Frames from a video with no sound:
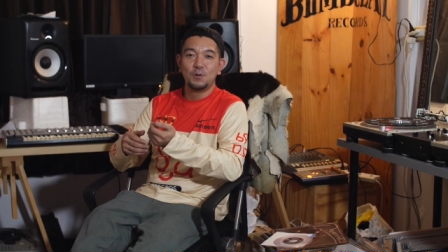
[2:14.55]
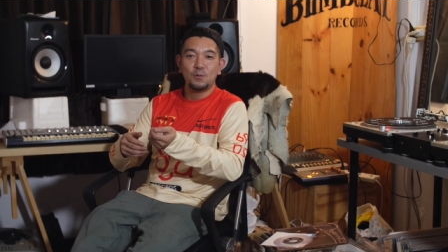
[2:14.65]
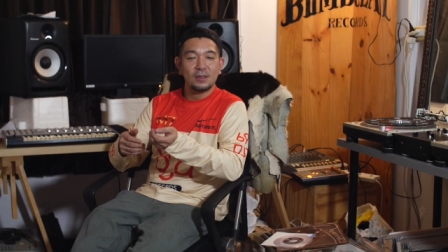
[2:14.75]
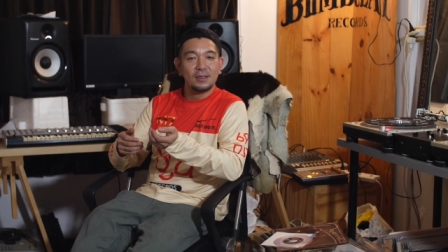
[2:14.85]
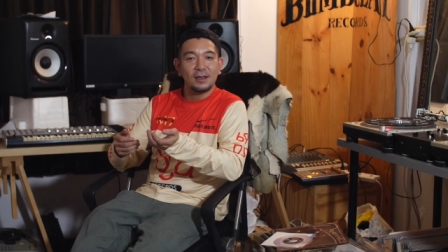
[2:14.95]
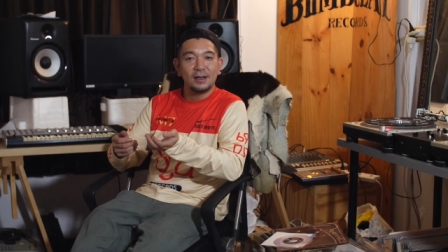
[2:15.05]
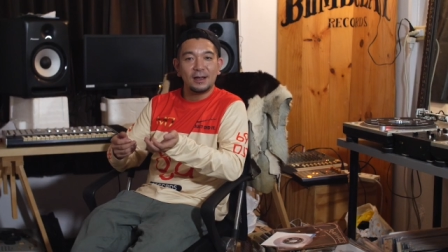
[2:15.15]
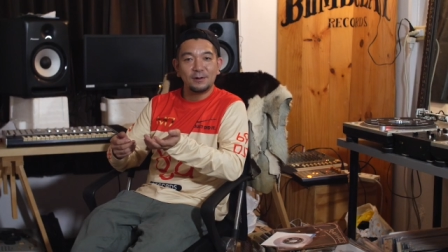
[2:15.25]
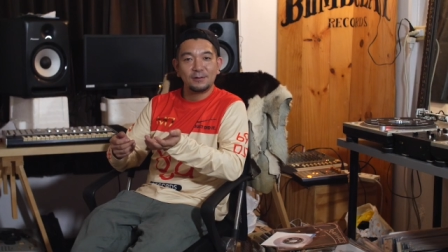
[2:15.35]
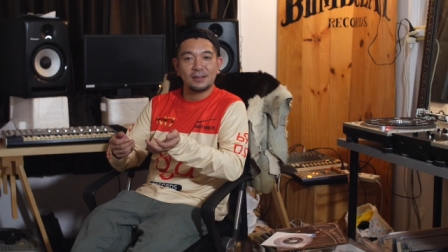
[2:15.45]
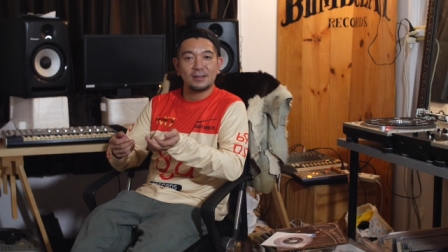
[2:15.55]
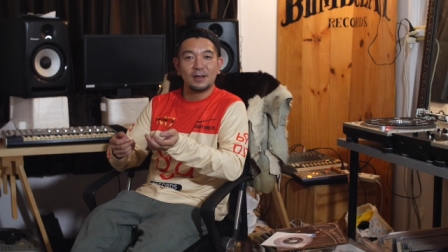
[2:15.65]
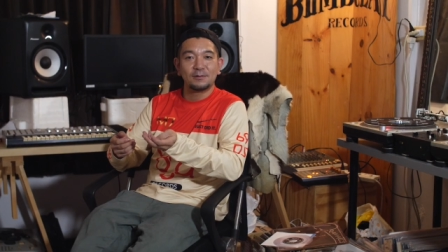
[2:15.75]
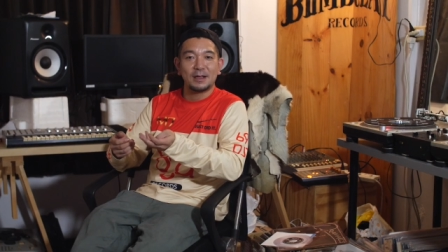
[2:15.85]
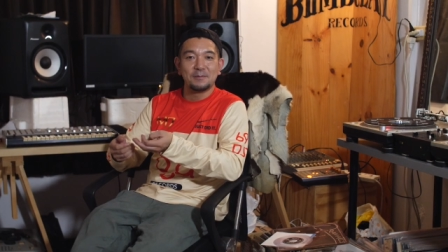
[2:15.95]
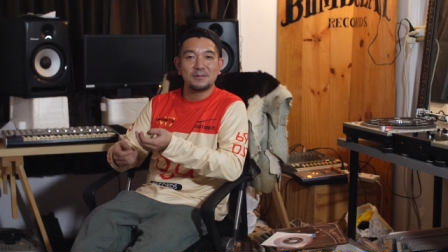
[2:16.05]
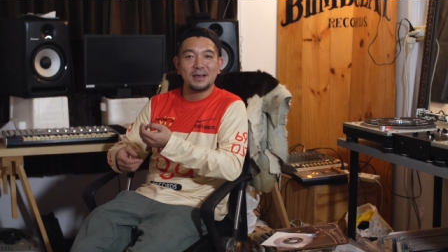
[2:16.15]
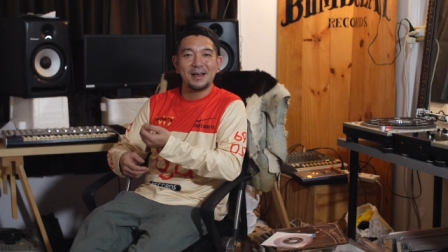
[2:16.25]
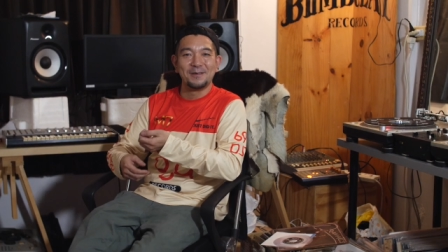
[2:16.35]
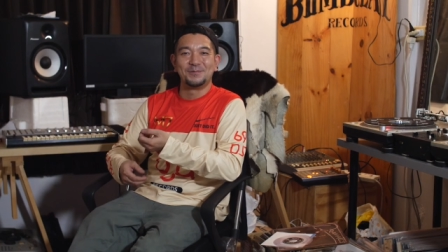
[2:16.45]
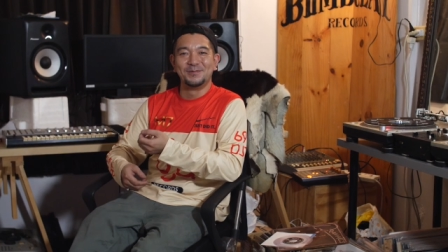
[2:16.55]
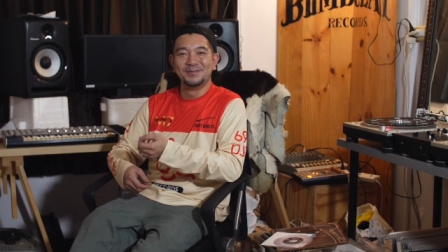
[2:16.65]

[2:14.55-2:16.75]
what the hell the sound comes up